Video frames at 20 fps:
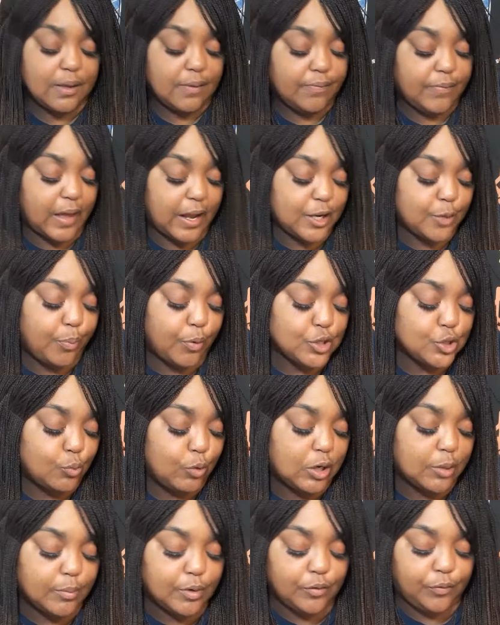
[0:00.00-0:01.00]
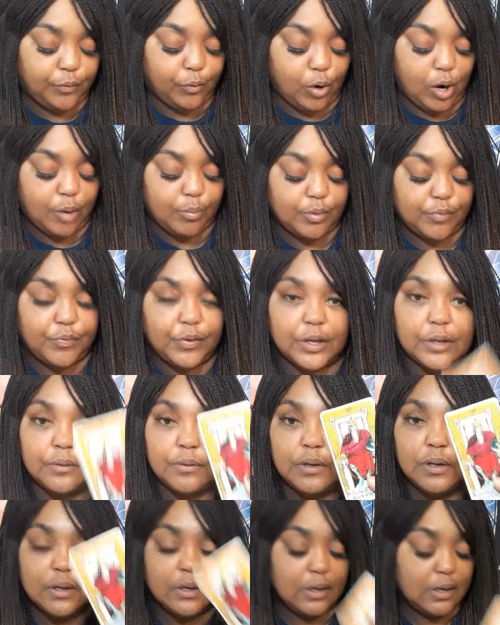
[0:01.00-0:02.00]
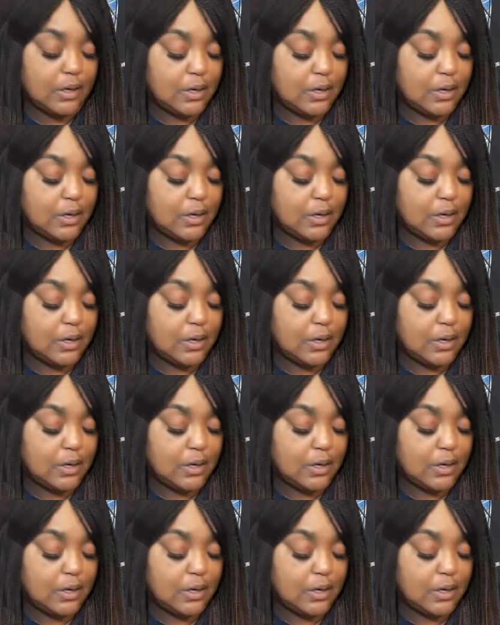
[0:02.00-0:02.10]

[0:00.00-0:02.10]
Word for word: Now the person want to move forward with you.